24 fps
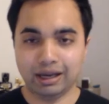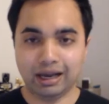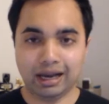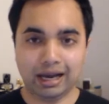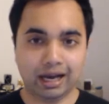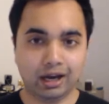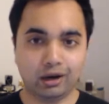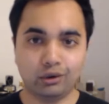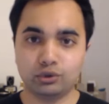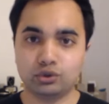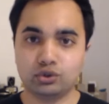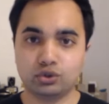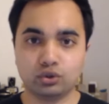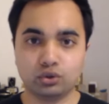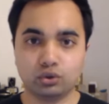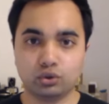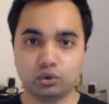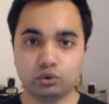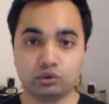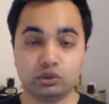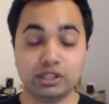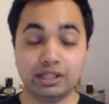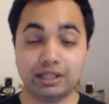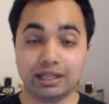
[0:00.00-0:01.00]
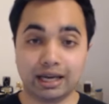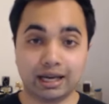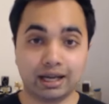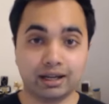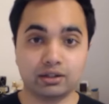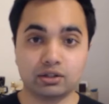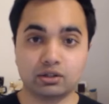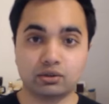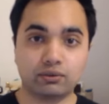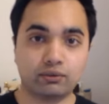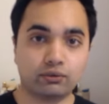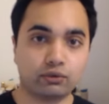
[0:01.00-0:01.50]
how to
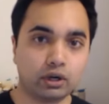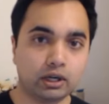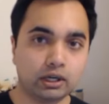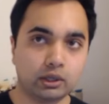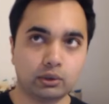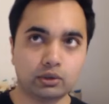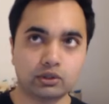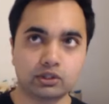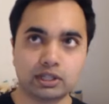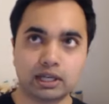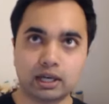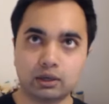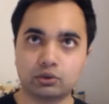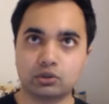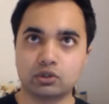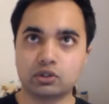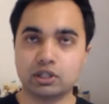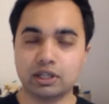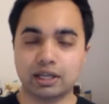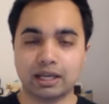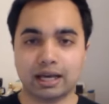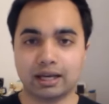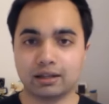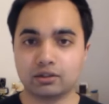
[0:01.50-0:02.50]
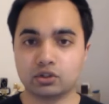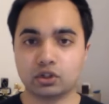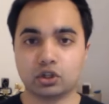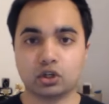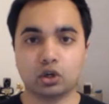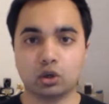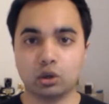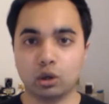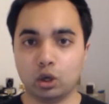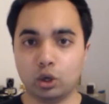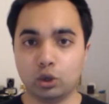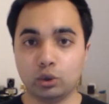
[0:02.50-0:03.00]
decant fragrance, how to decant a
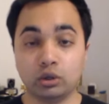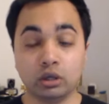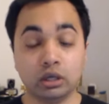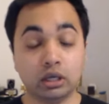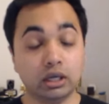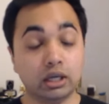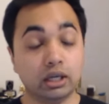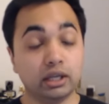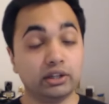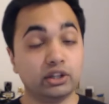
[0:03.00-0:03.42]
cologne,